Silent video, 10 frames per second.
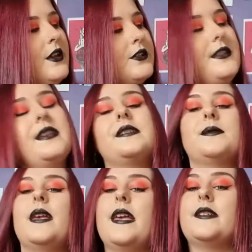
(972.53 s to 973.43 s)
So
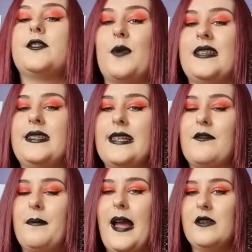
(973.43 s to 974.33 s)
this is
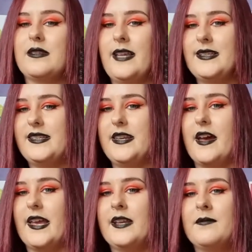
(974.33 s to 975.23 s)

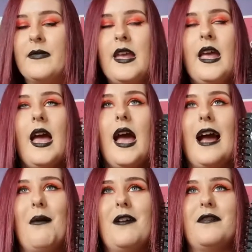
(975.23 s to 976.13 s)
£27.99.
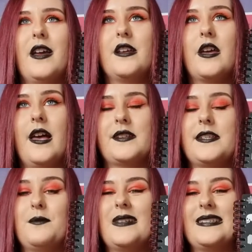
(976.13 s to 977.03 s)
However,
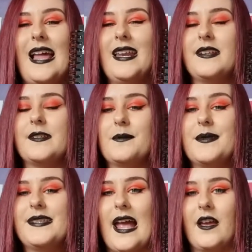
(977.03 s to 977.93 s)
Kirsty was selling some
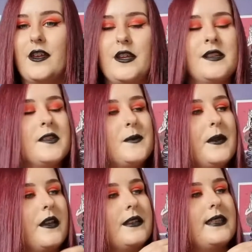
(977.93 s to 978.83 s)
seconds
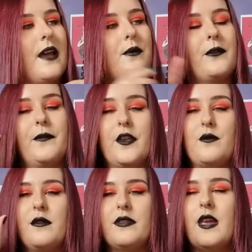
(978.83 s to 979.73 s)
because there was
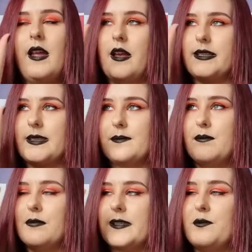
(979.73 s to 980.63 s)
few with
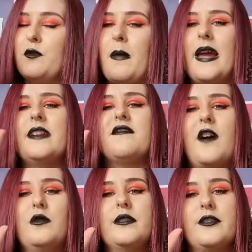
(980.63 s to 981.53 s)
small minor
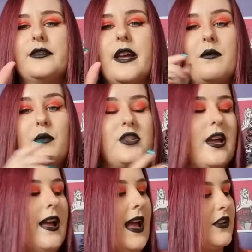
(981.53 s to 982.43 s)
faults on them, which
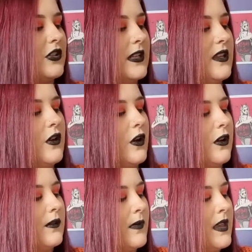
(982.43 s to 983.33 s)
I actually
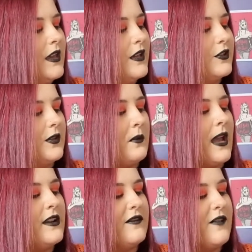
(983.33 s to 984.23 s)
got. So the
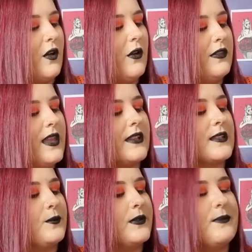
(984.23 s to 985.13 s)
minor fault on
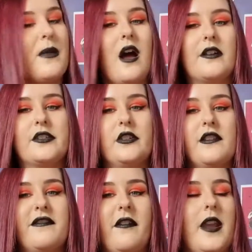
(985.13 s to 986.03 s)
this was marks on
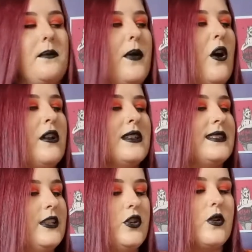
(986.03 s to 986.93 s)
the front, but
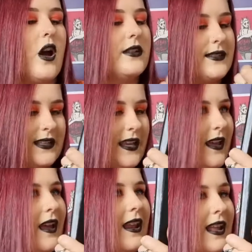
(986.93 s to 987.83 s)
honestly, you can't see
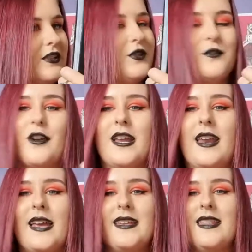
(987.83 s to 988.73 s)
it unless you've got it
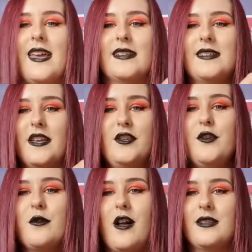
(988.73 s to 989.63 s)
like this. Like,
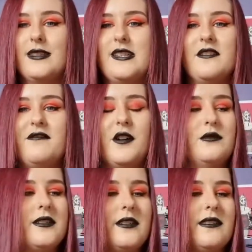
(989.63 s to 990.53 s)
you can't see the
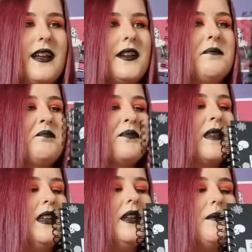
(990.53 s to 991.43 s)
faults on that.
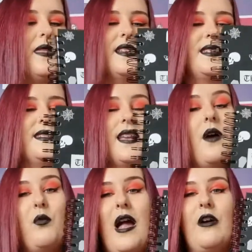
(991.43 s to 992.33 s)
But this is
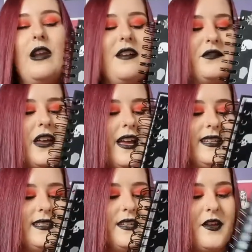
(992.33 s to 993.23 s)
a well-loved
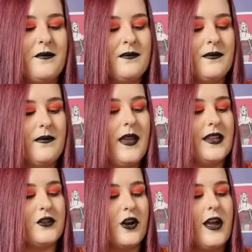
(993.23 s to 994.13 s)
item.
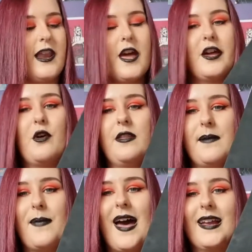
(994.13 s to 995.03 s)
It's got her logo on
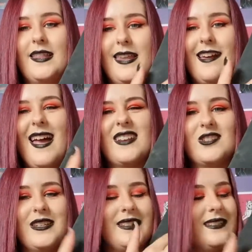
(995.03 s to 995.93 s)
the back, and then I
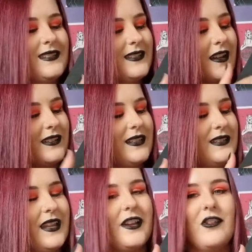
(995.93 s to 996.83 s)
actually stuck the
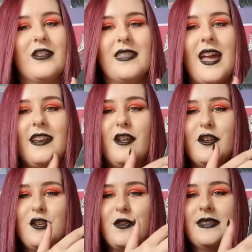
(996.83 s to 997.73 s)
sticker on there.
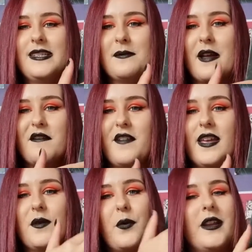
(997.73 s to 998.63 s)
Look, you can see my
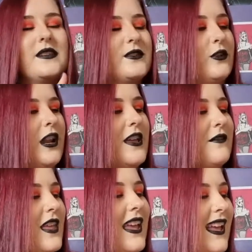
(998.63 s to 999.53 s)
fingerprints all
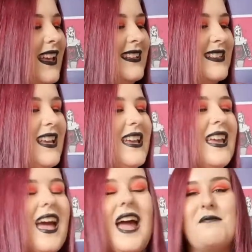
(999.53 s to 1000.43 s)
over this.
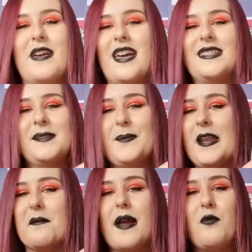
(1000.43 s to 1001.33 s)
And because it's
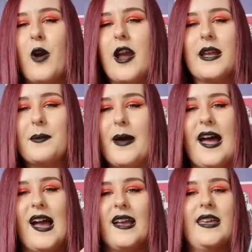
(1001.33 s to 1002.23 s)
been in my work
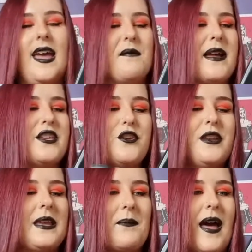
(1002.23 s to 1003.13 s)
bag and my
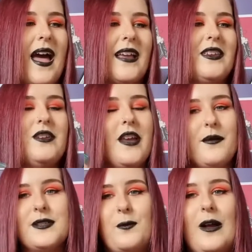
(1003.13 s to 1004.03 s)
uni bag, you know,
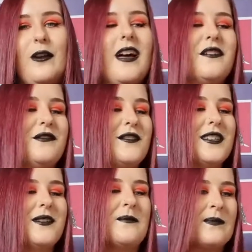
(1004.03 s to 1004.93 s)
it's well loved.